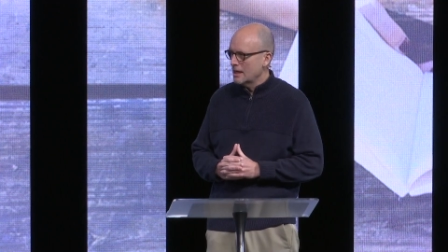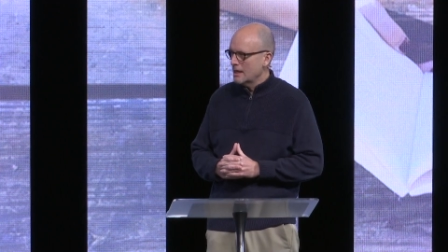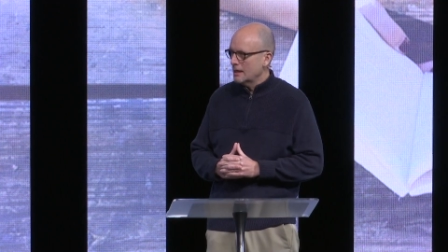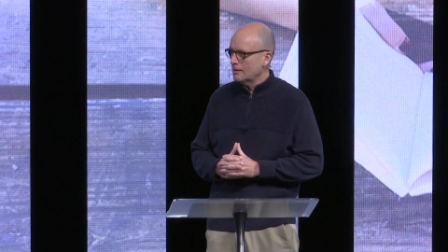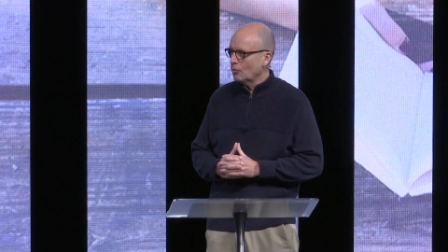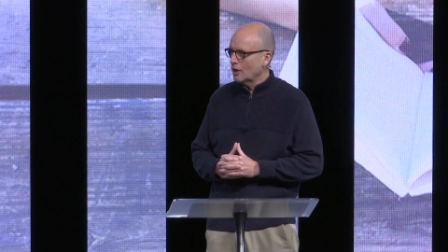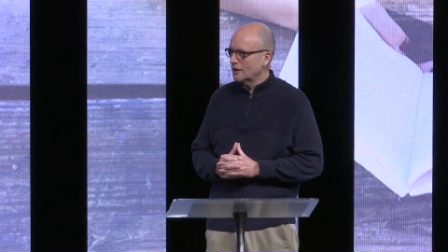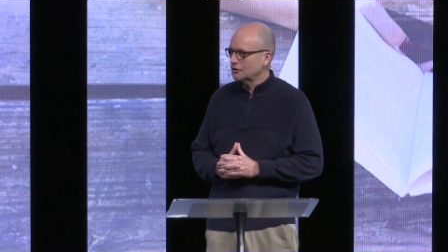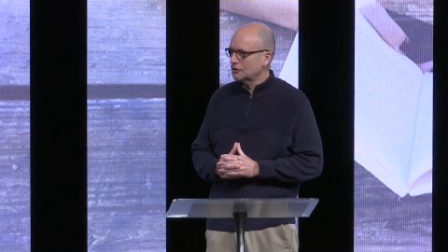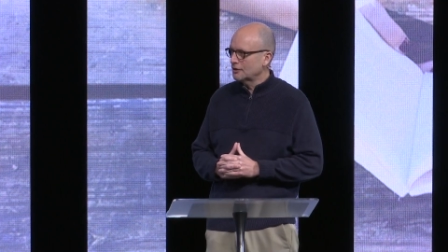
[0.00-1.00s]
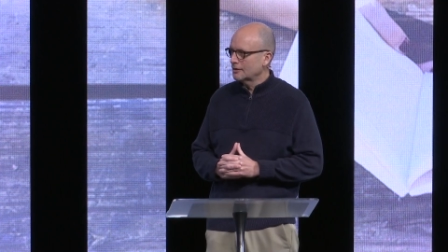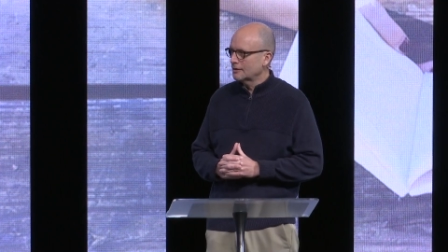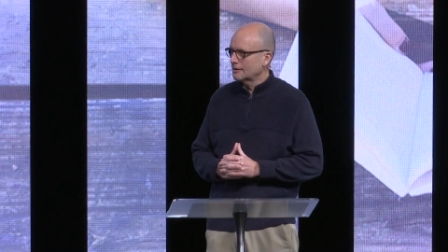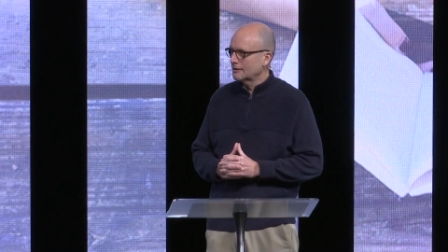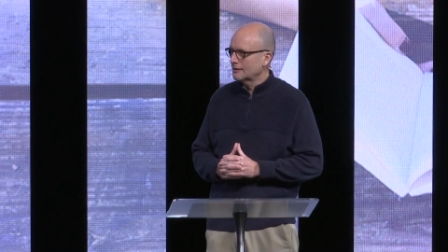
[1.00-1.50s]
He washed
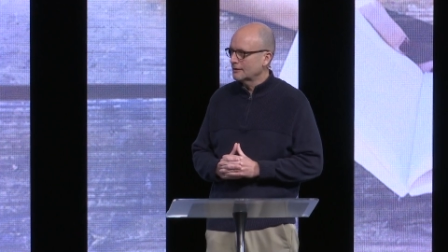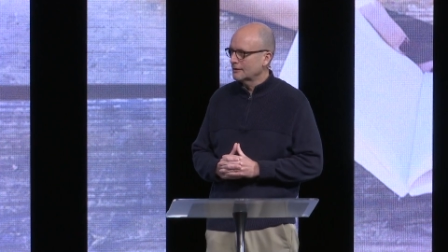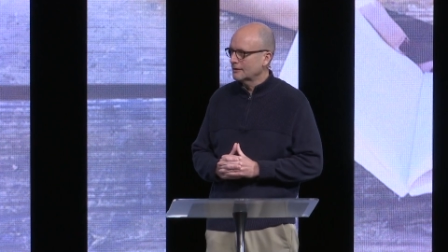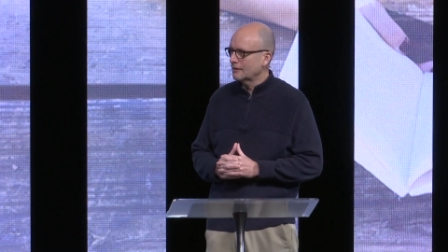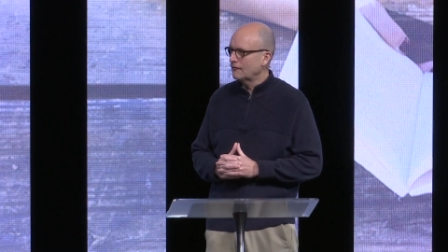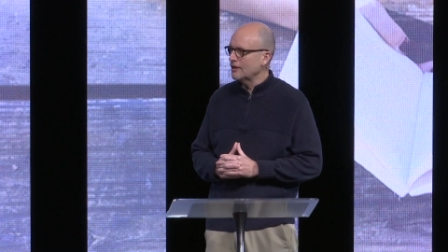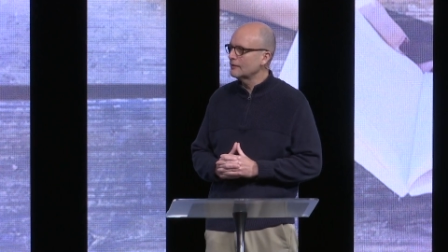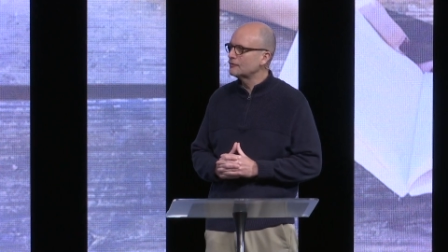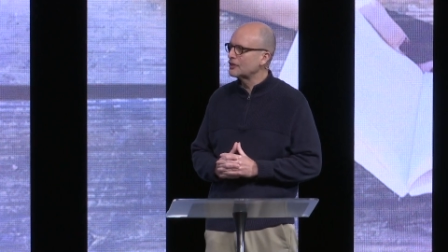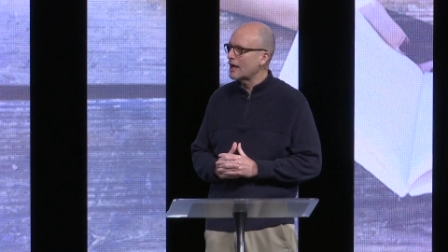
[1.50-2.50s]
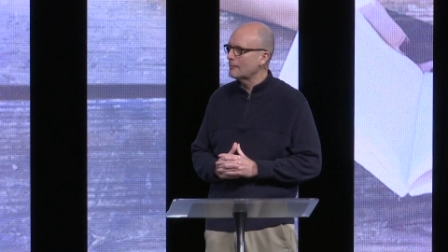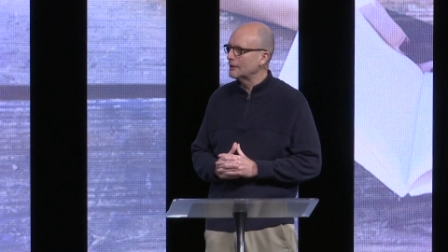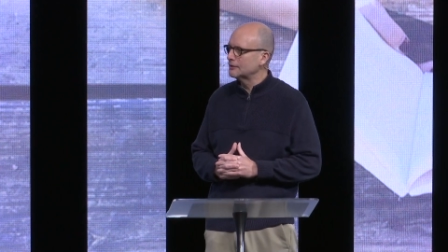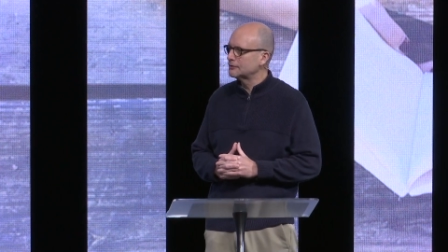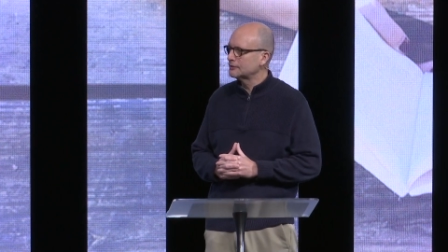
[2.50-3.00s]
the feet of
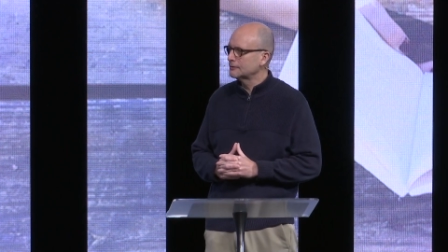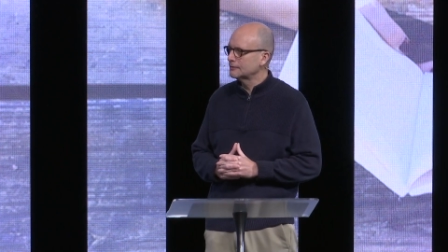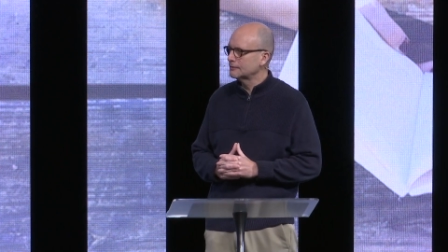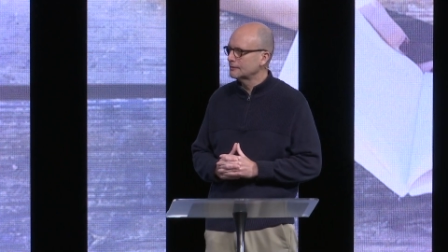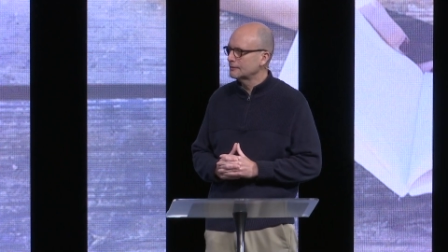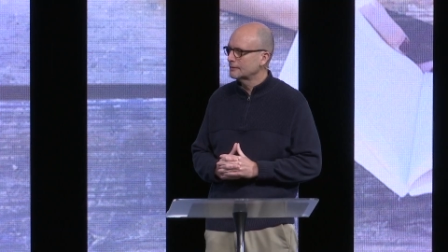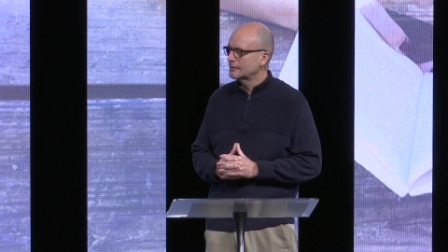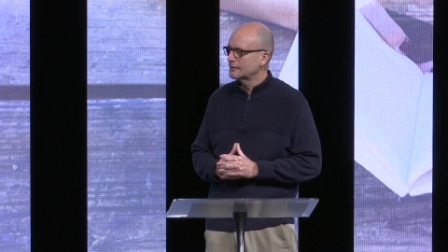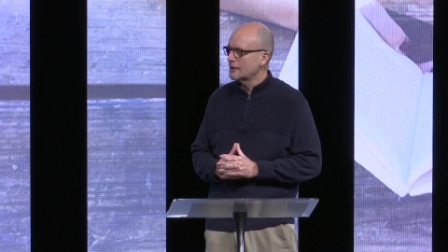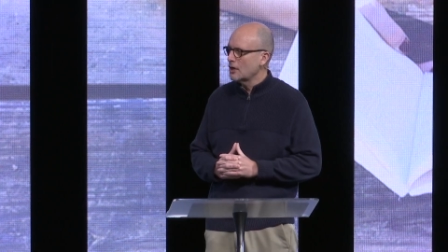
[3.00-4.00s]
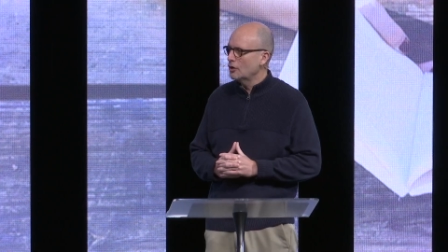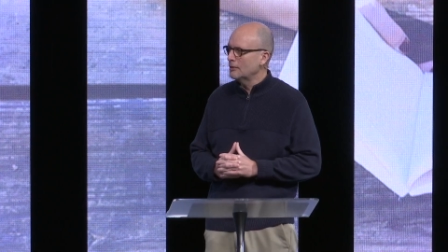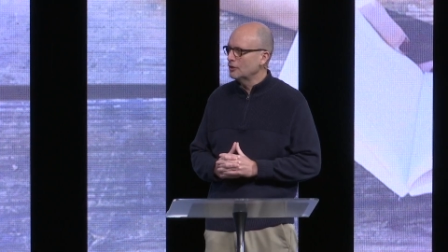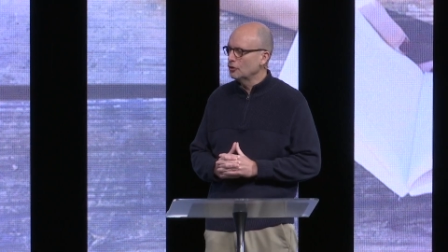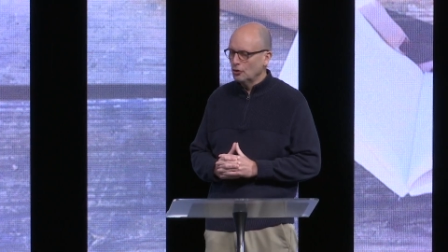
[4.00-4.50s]
Thomas, whom
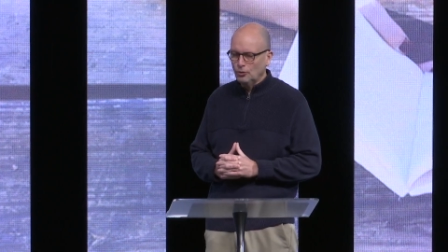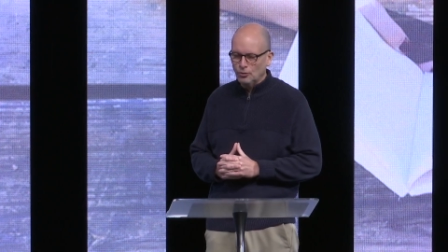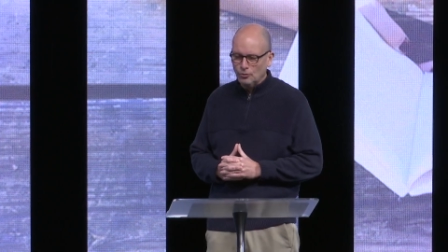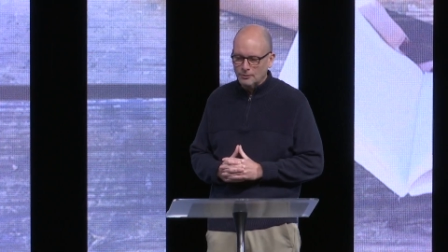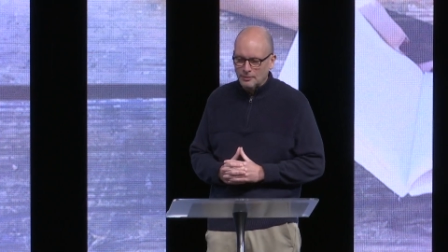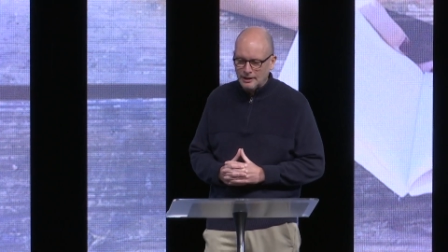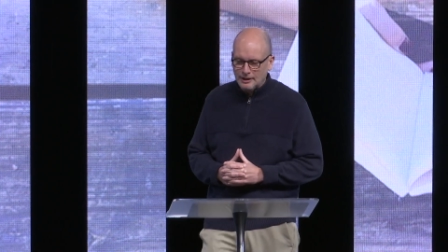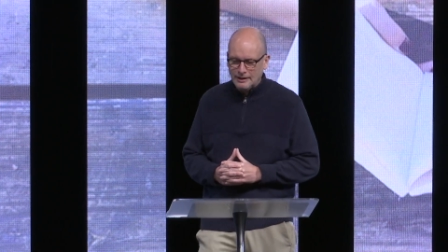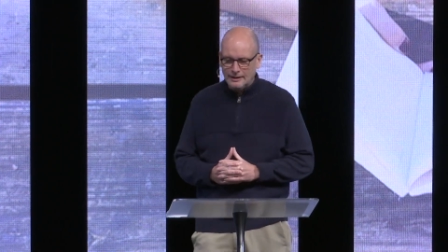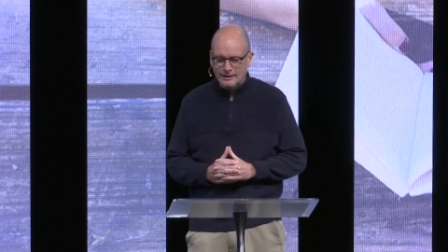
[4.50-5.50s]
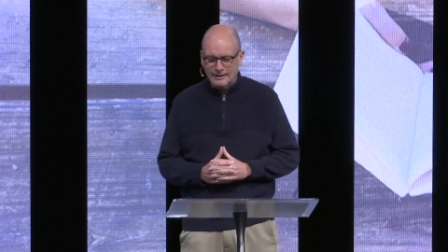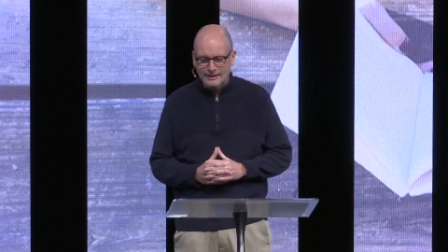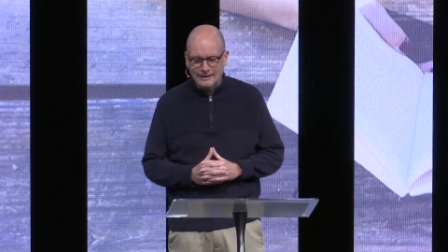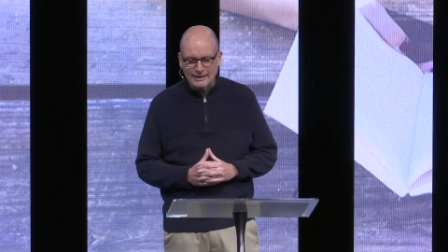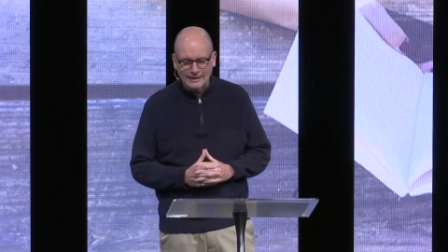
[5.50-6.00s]
he knew would be
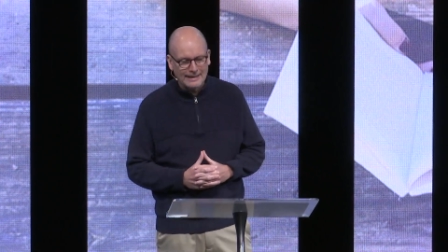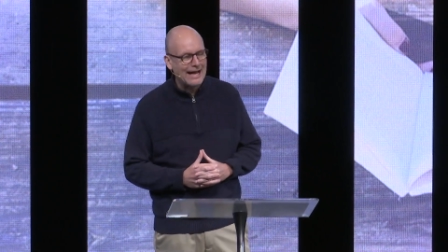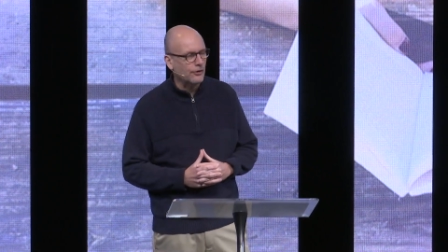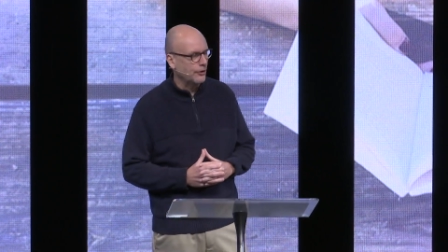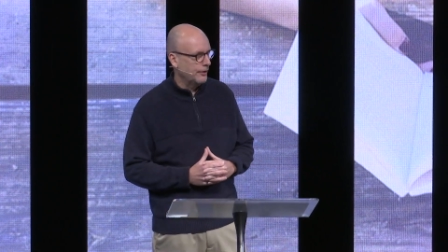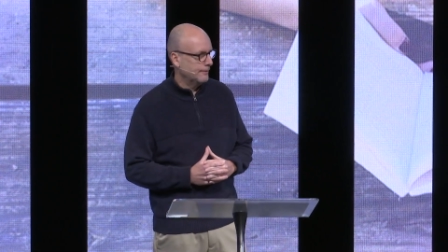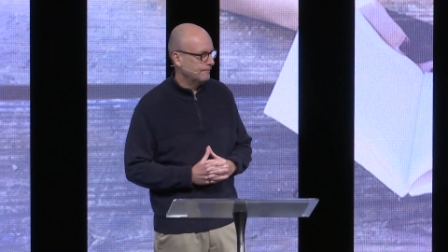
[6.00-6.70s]
a doubter.